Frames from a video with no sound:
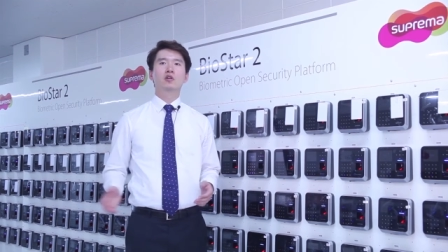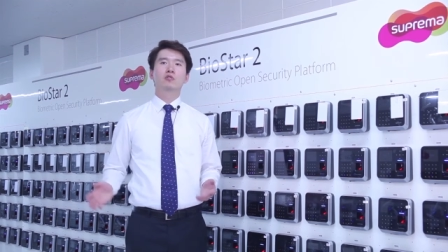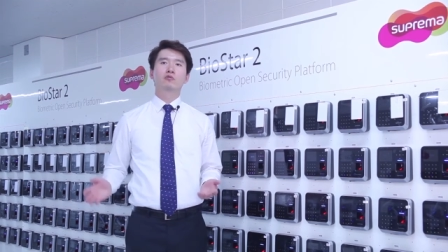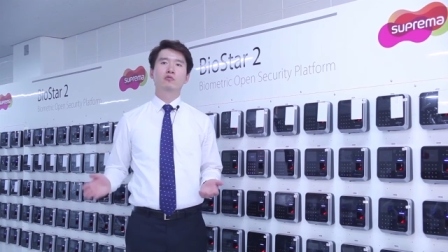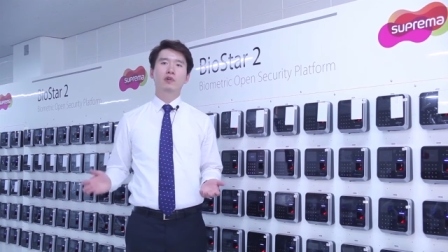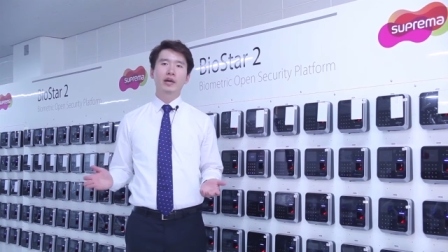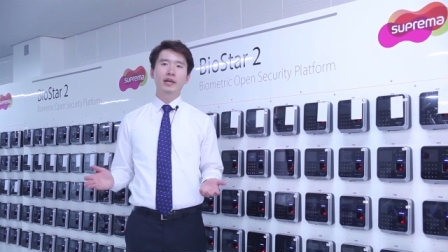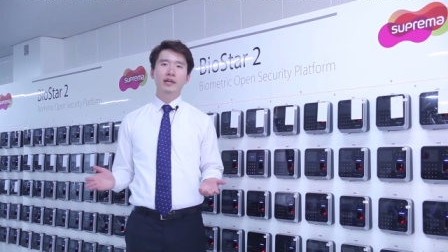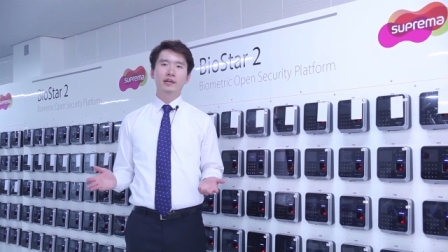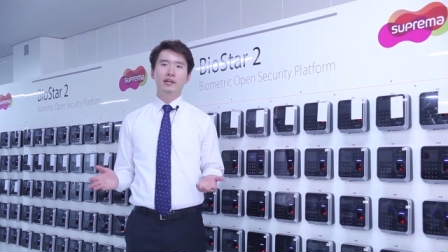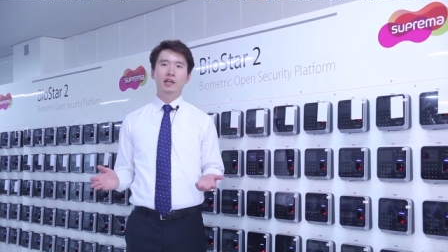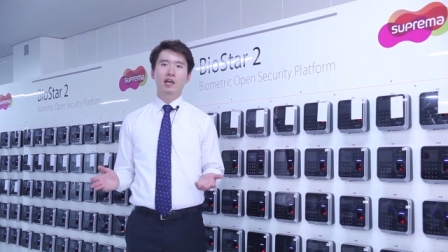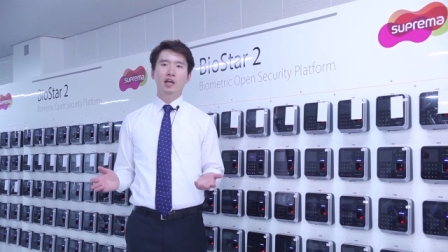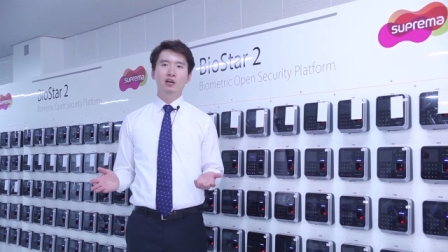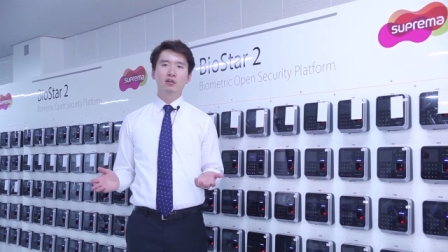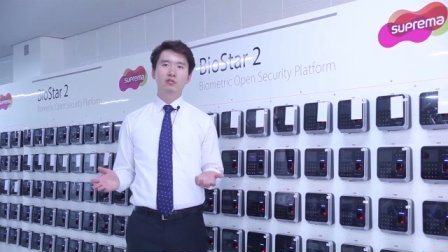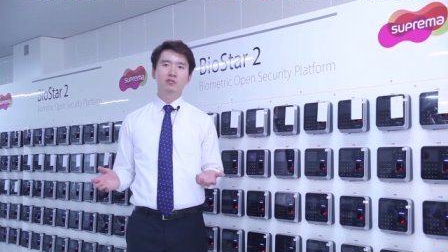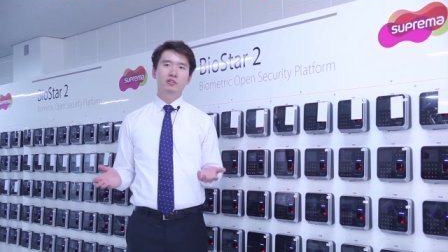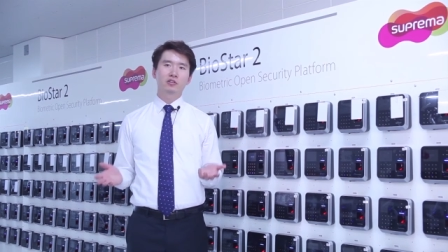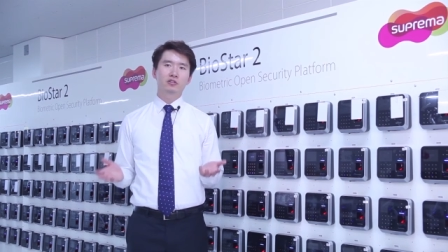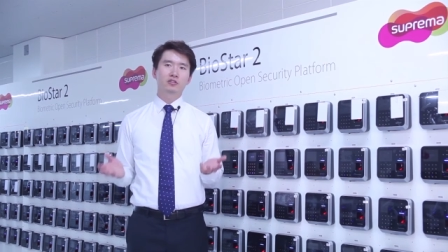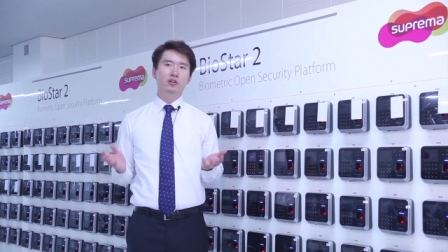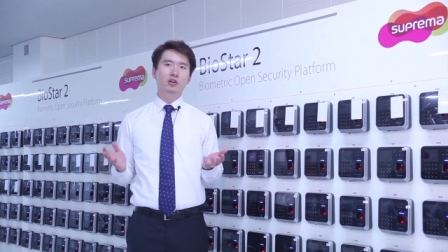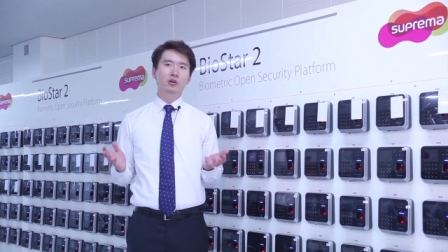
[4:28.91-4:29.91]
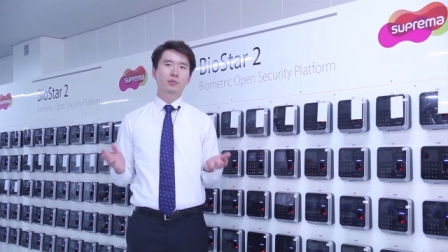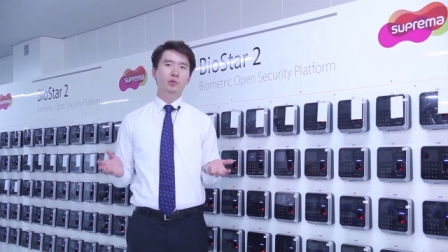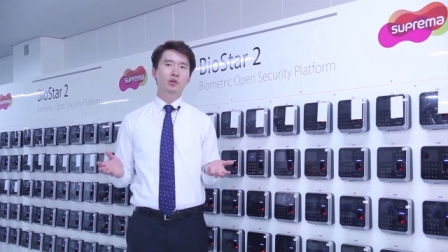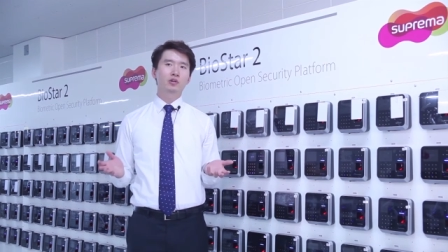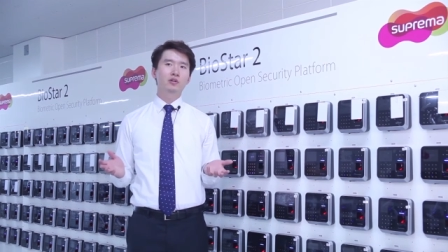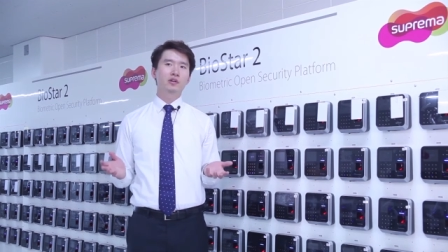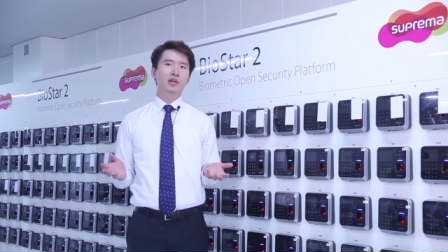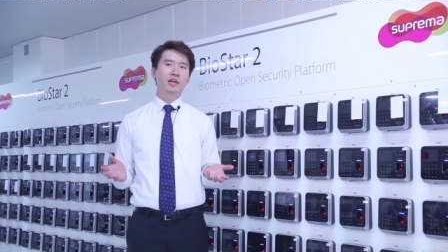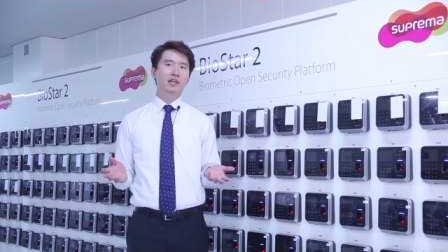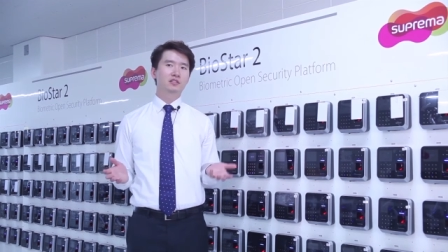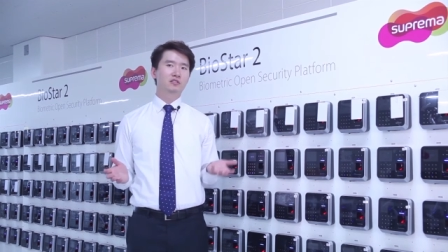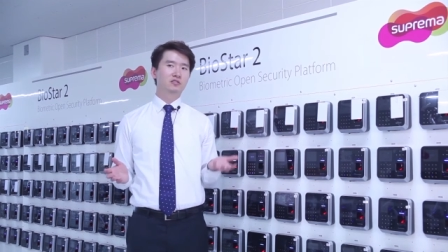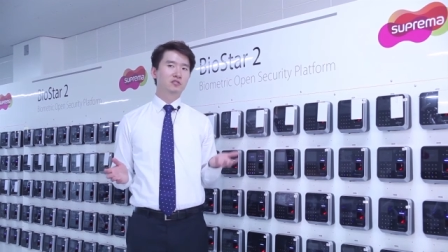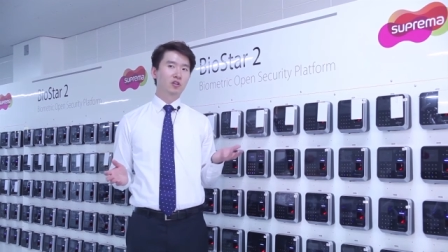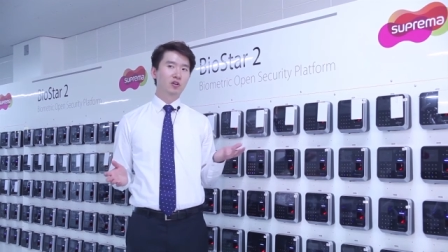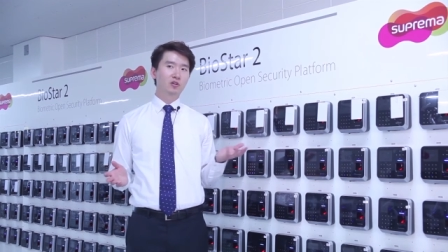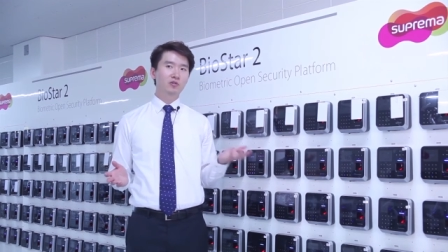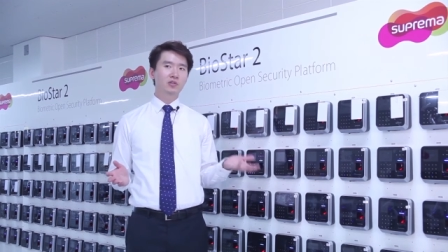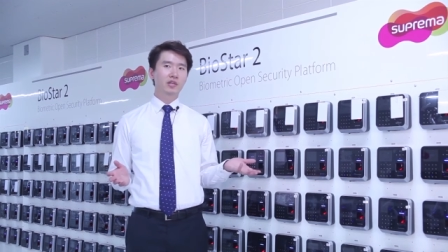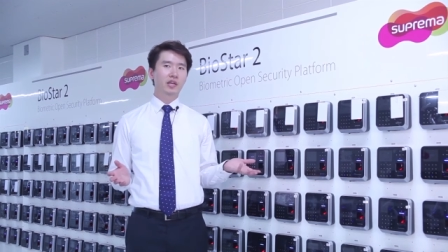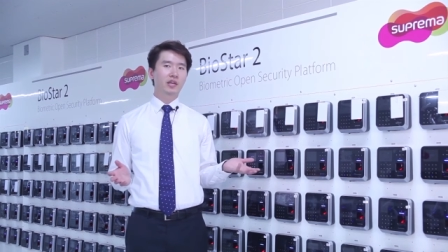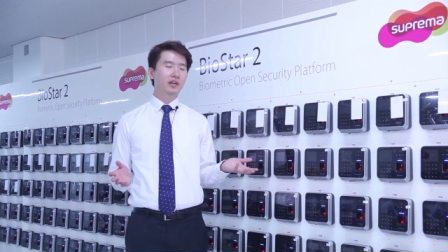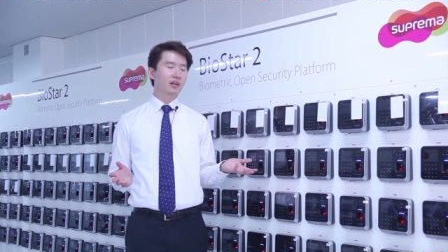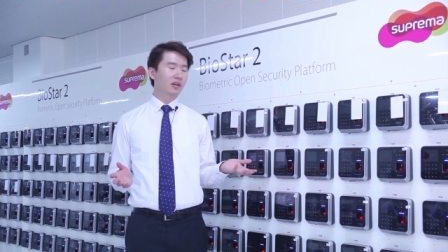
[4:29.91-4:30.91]
Right now, the terminal has
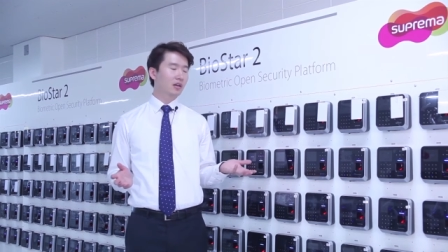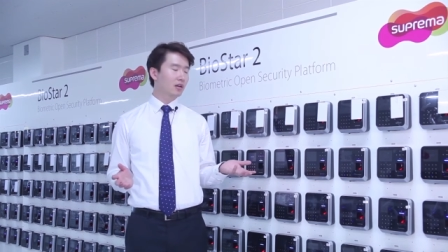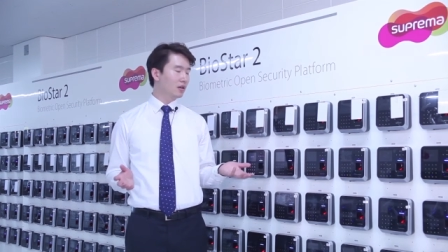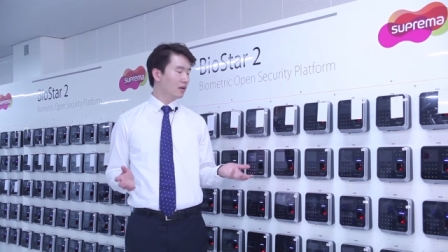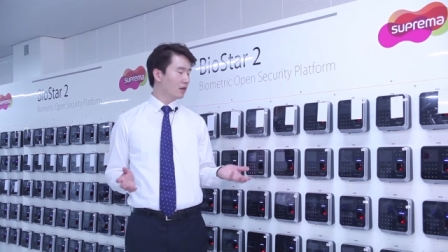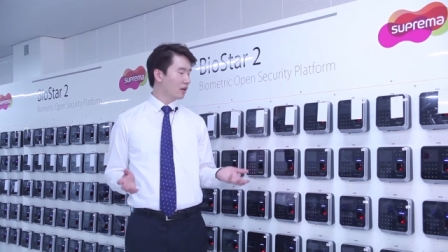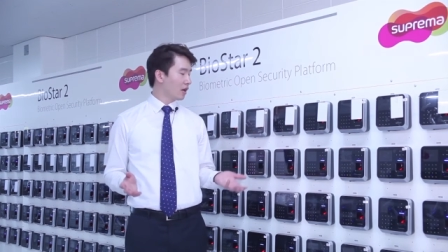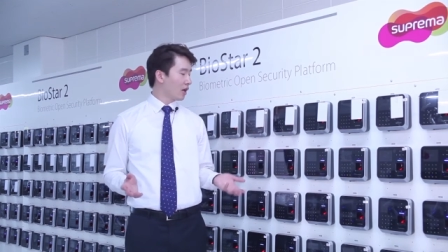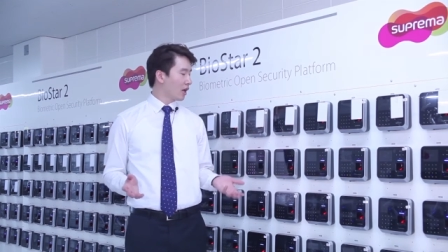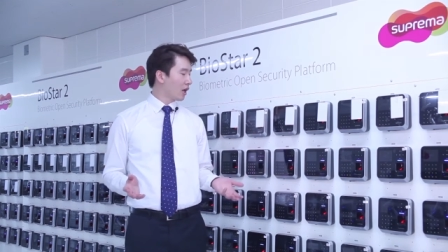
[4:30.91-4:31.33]
no data